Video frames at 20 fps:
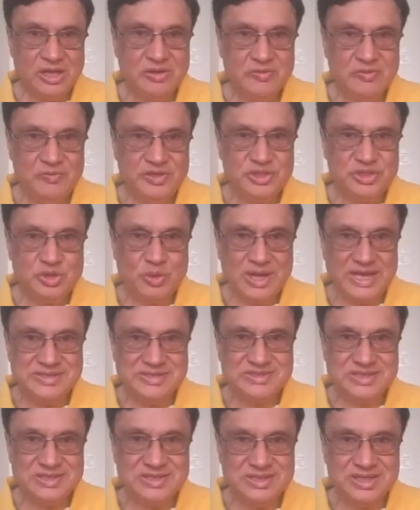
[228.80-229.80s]

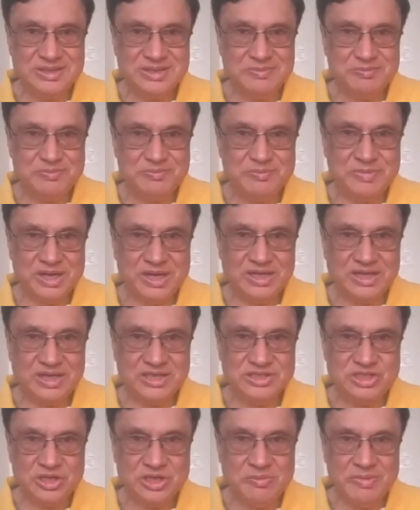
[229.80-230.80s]
Visualizing the
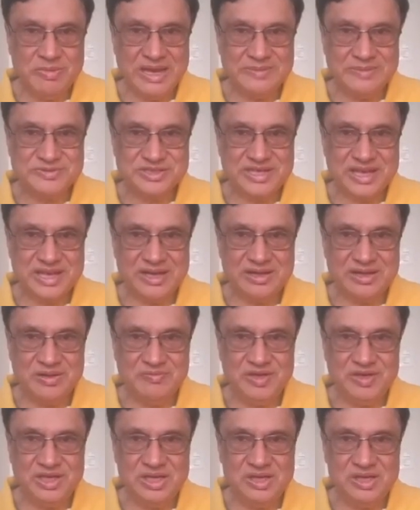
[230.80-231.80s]
attention maps can
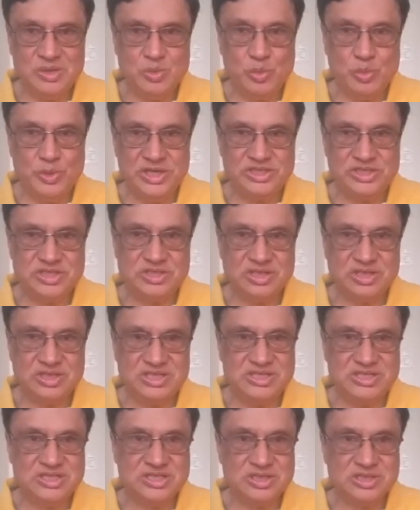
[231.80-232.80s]
reveal which
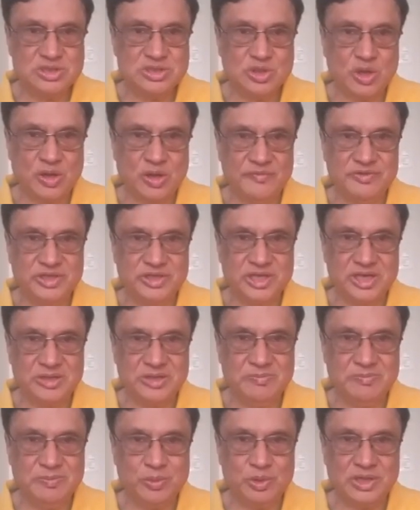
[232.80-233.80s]
regions of the
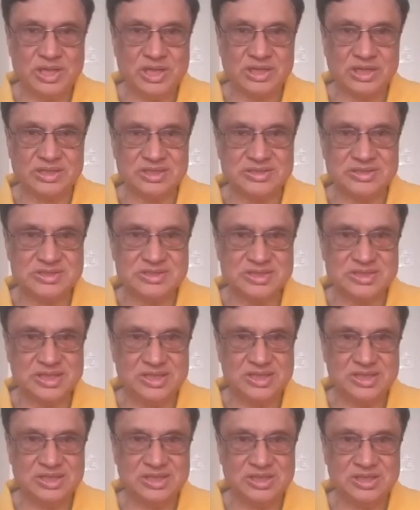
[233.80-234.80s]
input are
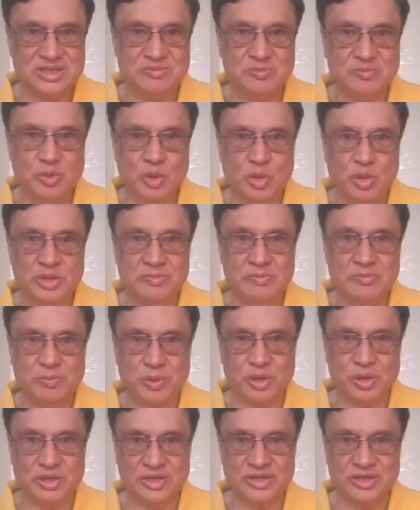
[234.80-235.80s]
considered more
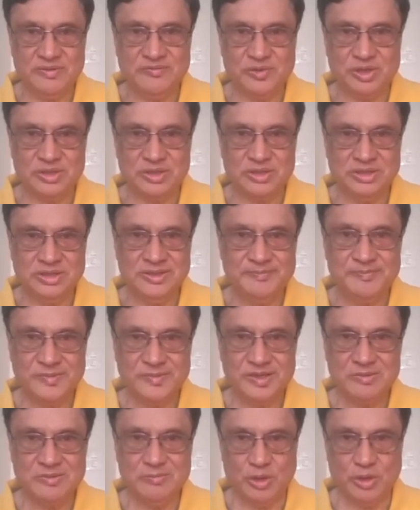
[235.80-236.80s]
important for the
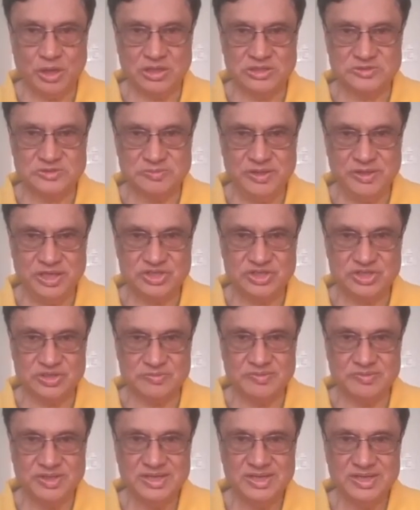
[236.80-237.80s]
model's
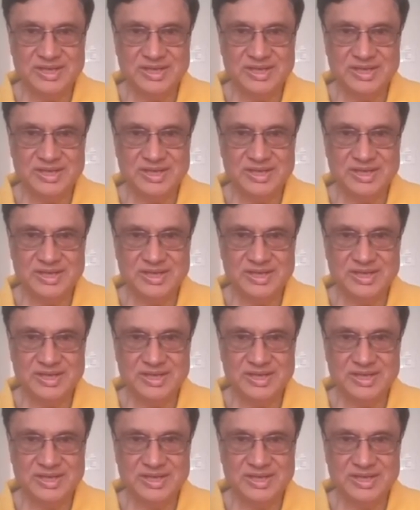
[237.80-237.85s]
prediction.